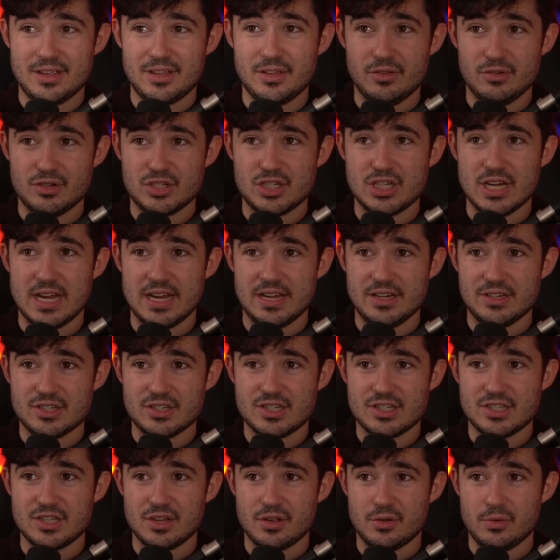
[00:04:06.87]
huge
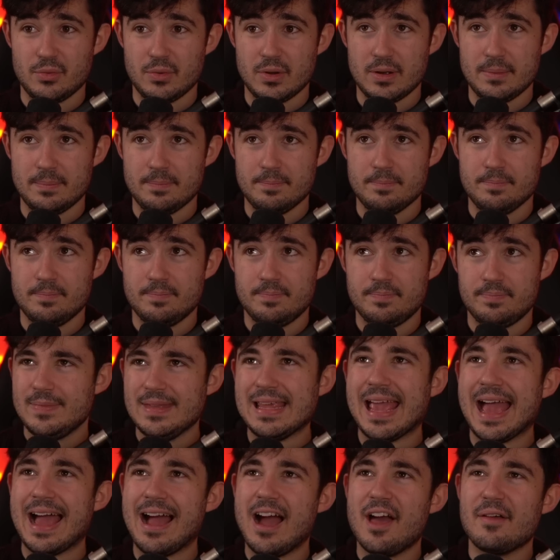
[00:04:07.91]
change. So
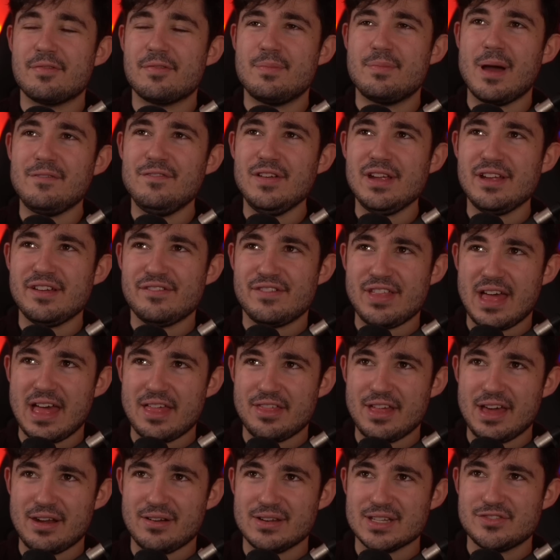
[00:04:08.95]
yeah, buffing
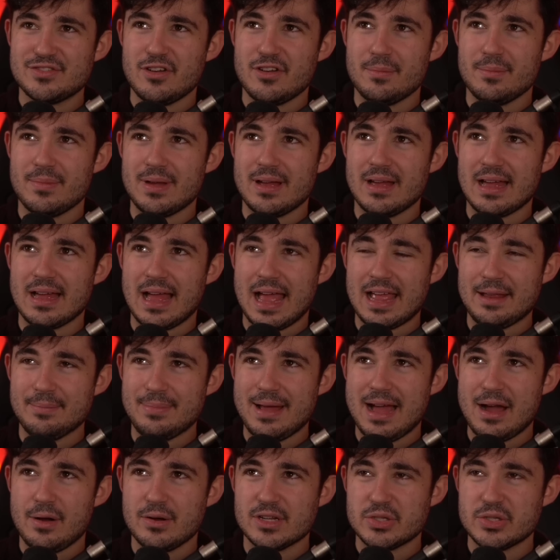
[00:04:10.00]
Thanos from 8
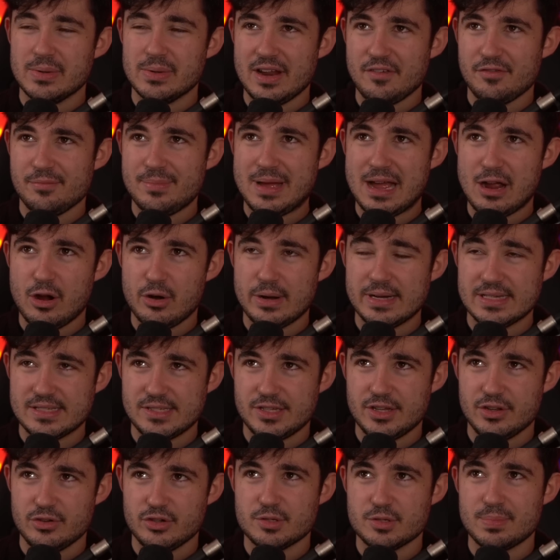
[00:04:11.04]
power to 11 power is
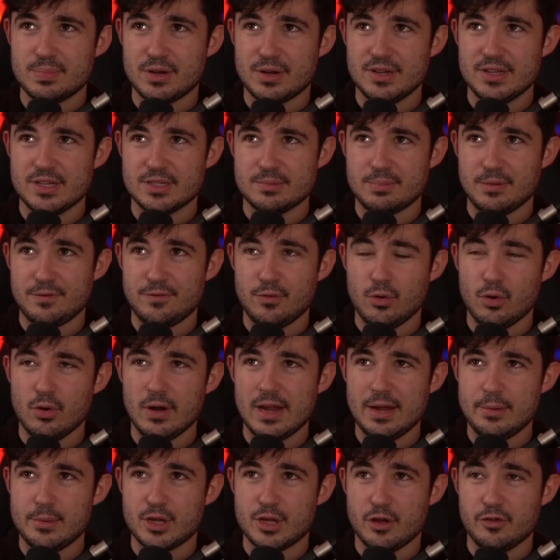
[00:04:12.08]
huge, because before
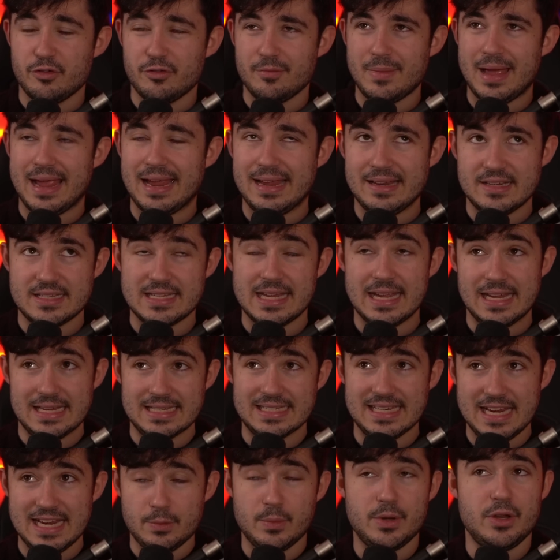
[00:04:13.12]
he would go from 8 to
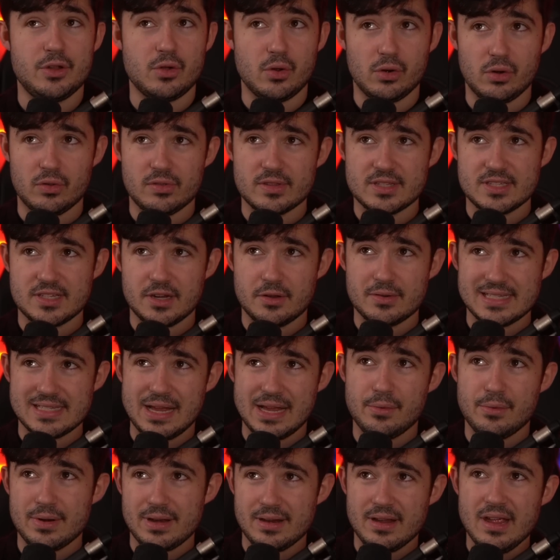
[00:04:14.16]
18 when you got all the stones
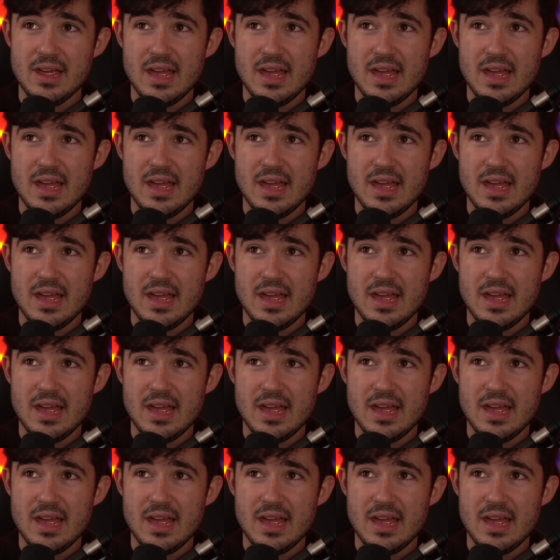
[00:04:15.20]
out.